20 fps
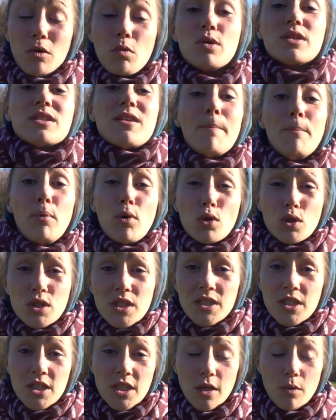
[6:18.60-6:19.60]
What's
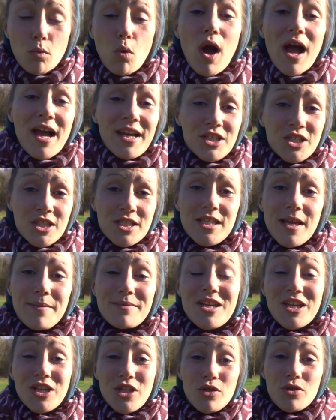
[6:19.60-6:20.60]
important to you? What action
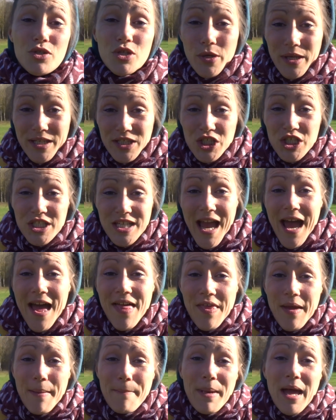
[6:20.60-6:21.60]
steps are you doing? Share
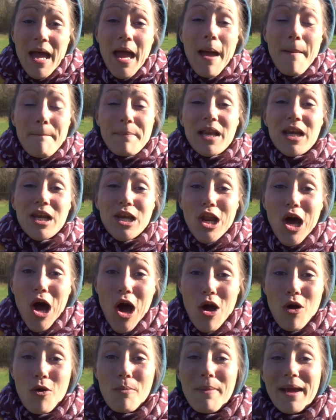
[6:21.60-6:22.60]
them
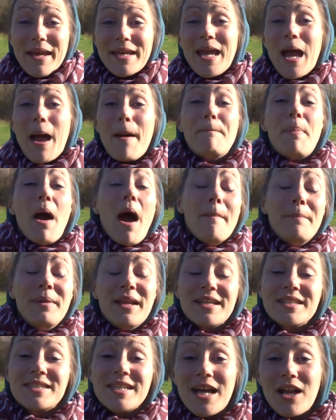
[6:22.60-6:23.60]
below, make it a
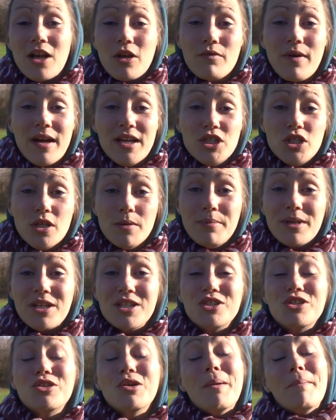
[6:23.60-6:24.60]
public declaration
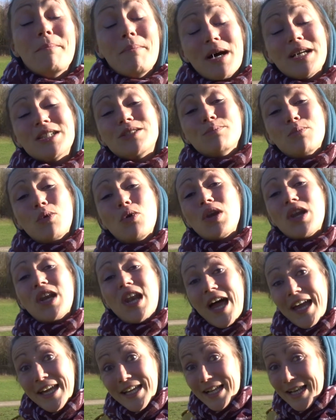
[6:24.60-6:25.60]
because you're much more
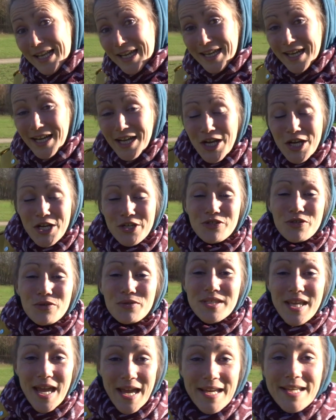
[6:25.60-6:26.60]
likely to
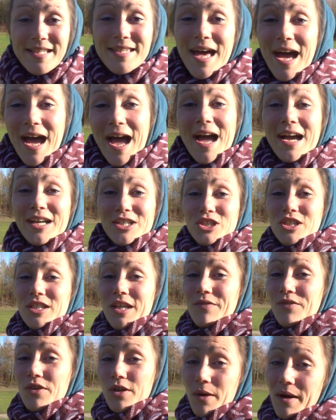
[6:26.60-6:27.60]
take that action
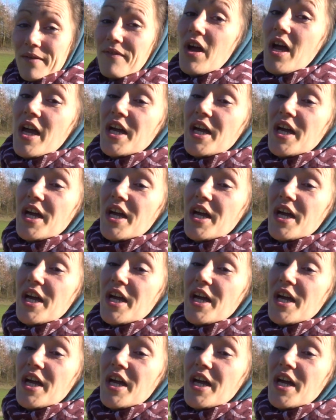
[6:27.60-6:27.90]
if you have